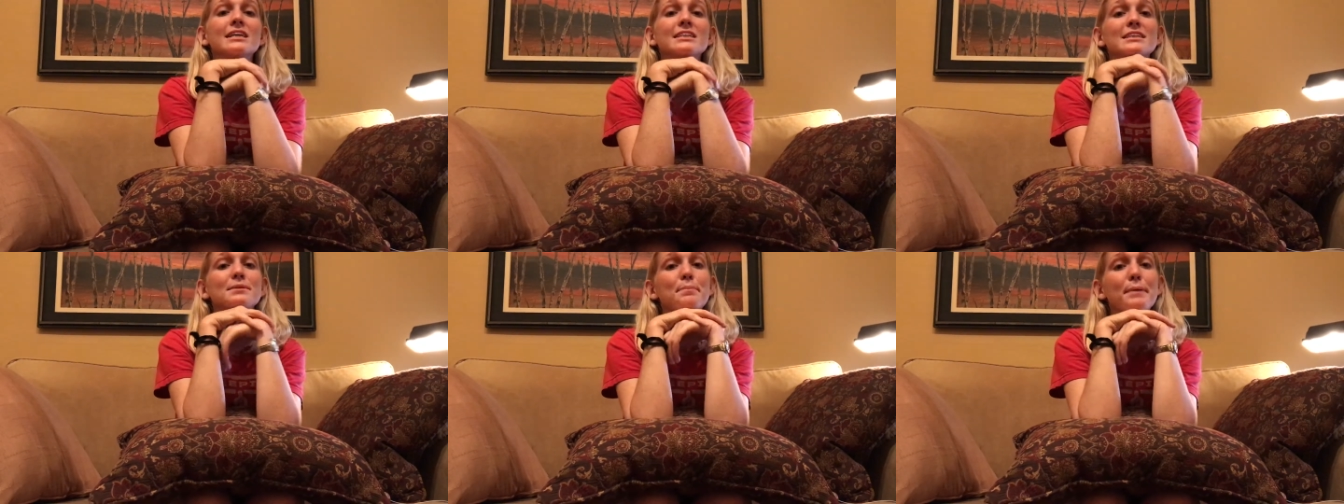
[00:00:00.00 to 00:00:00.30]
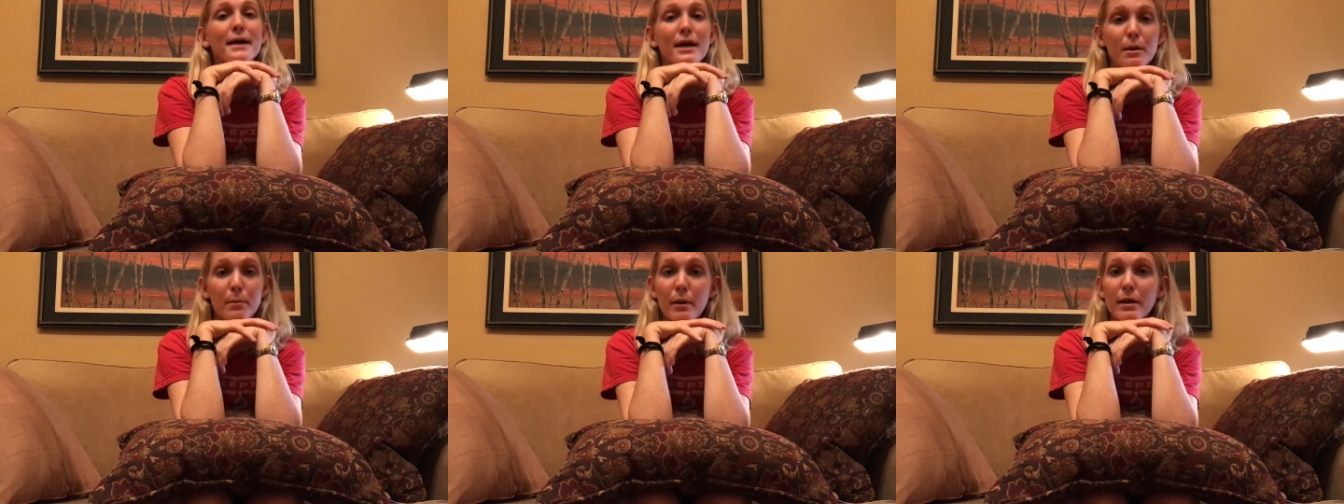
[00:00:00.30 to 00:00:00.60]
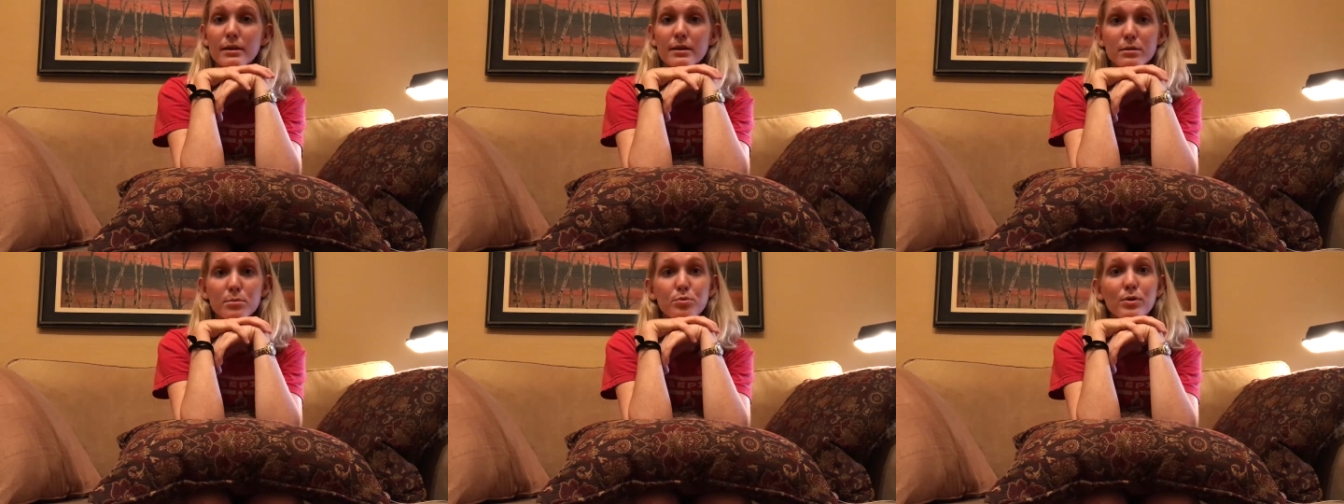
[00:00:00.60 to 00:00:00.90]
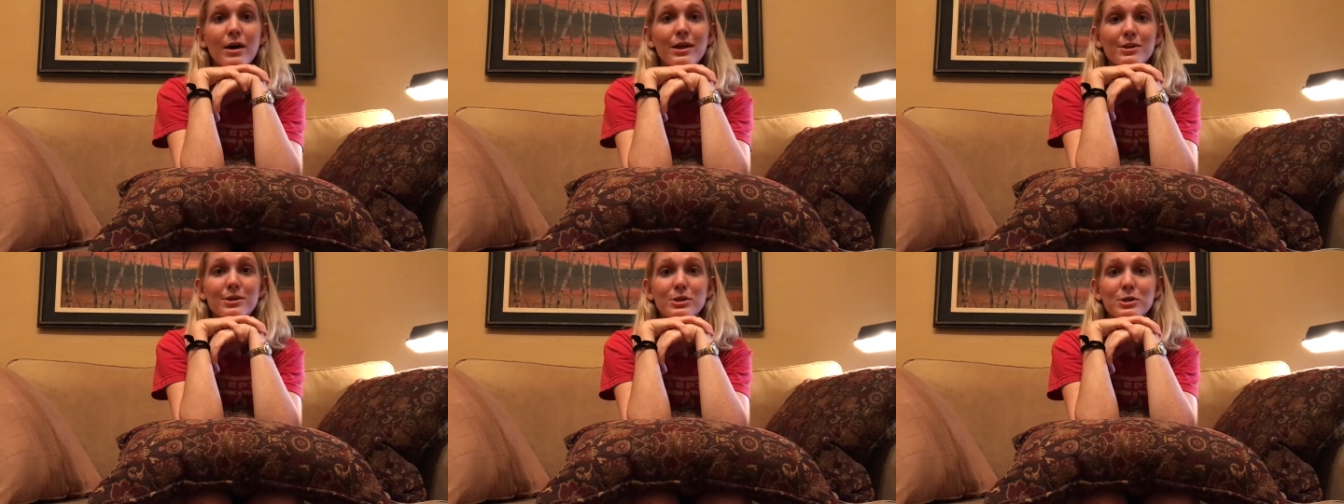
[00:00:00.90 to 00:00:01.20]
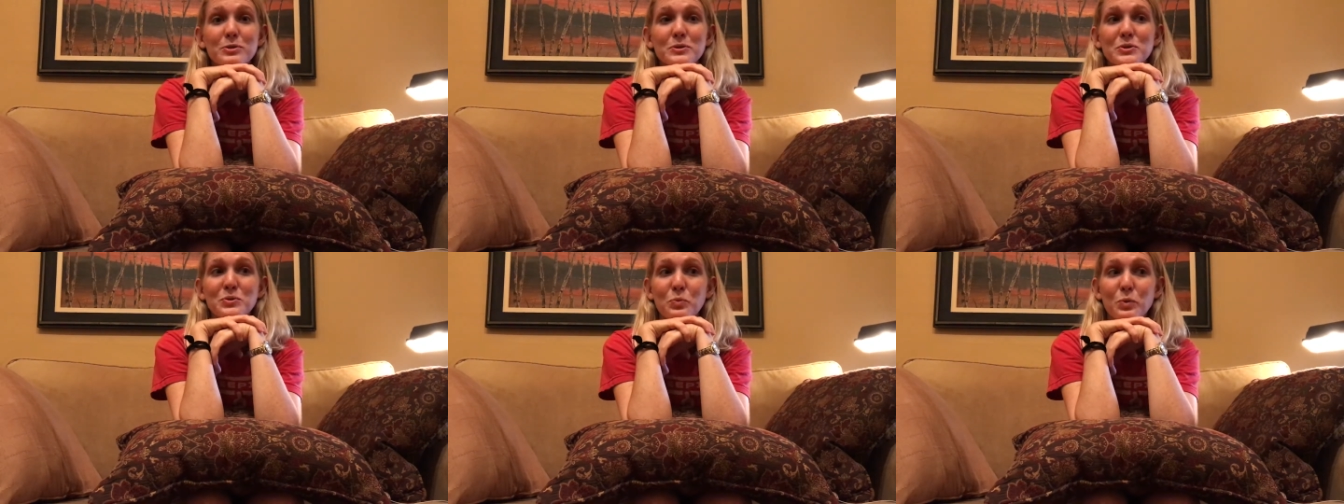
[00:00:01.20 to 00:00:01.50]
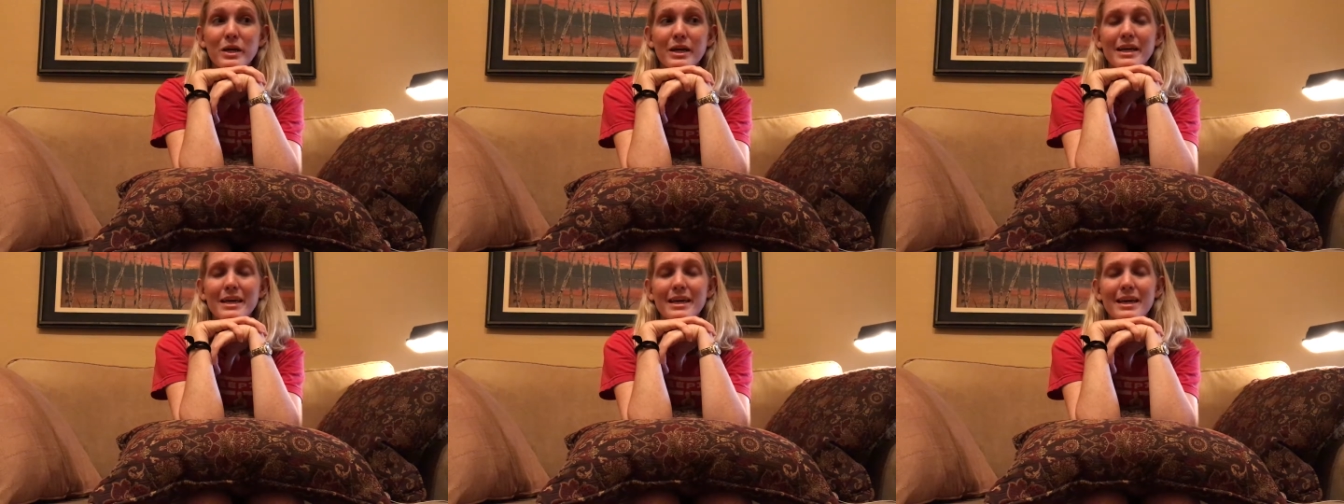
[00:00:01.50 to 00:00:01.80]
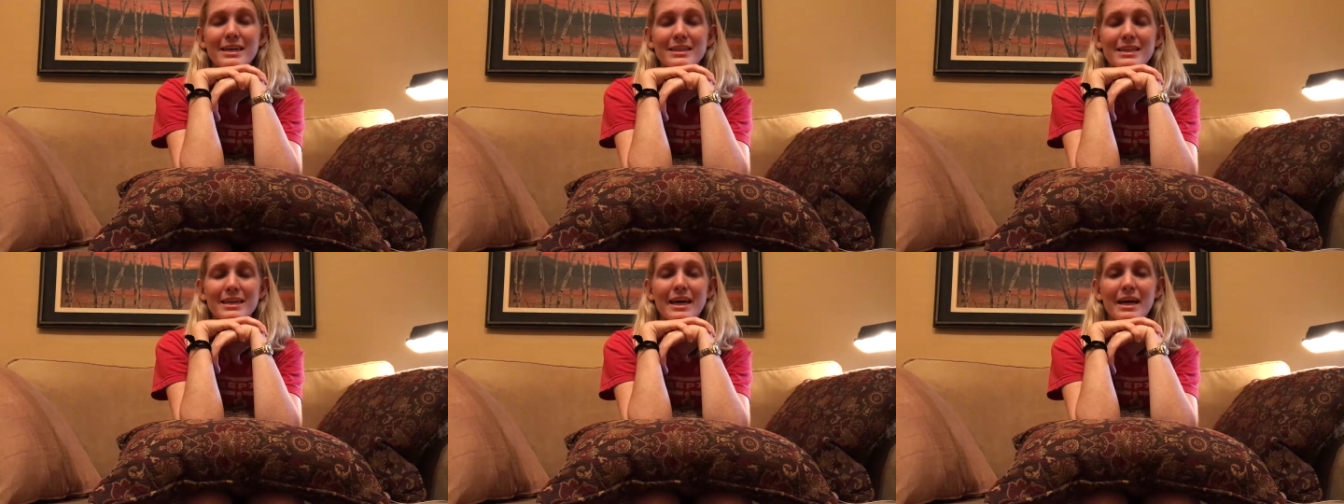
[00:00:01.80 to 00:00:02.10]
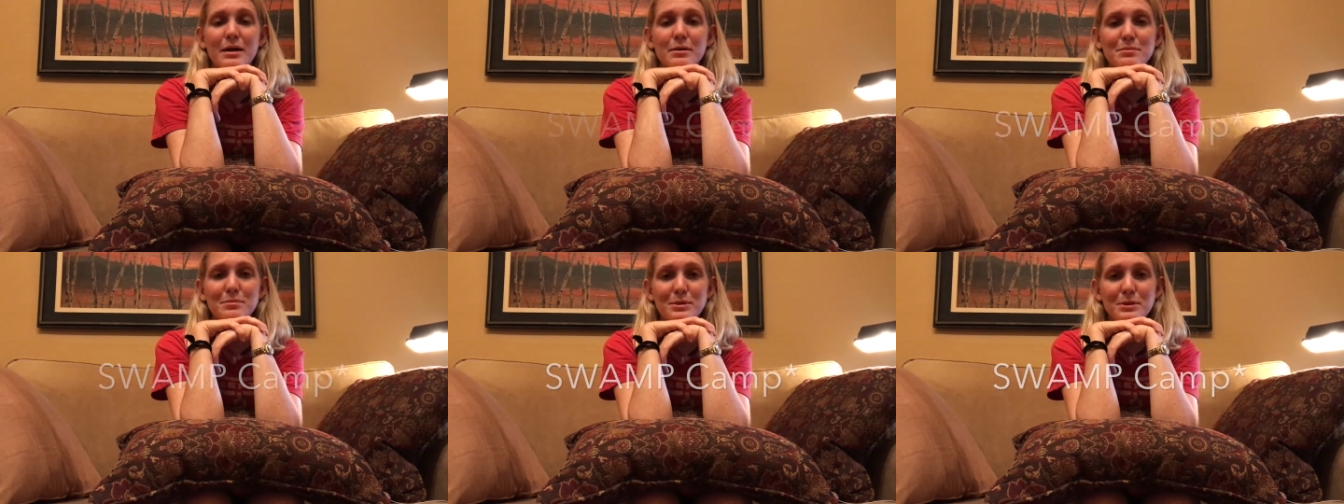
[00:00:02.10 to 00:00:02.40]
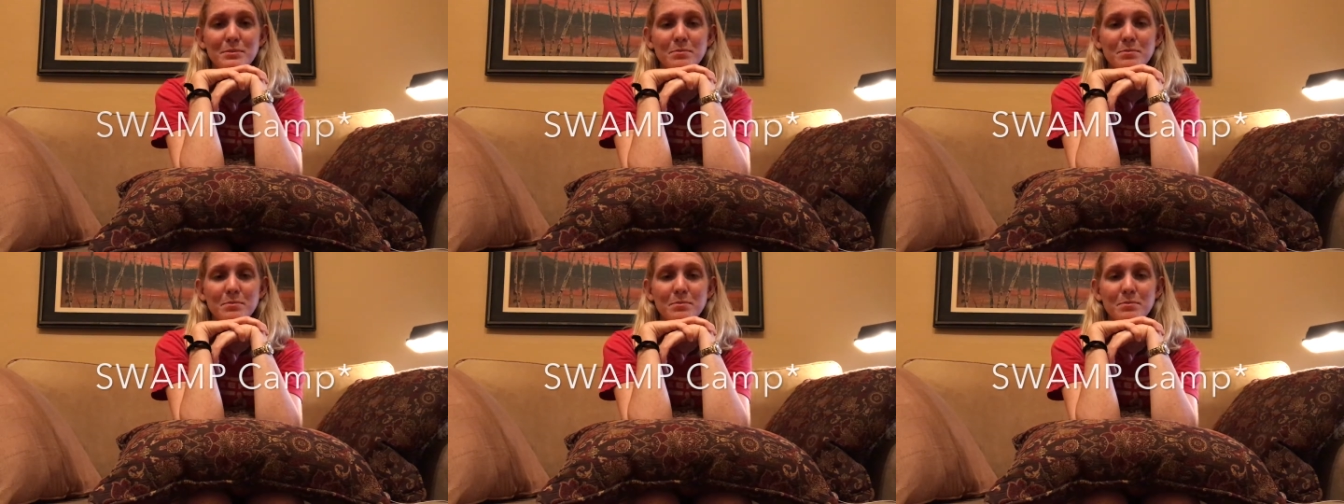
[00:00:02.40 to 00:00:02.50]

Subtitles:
to pick up my little brother who was working at the camp.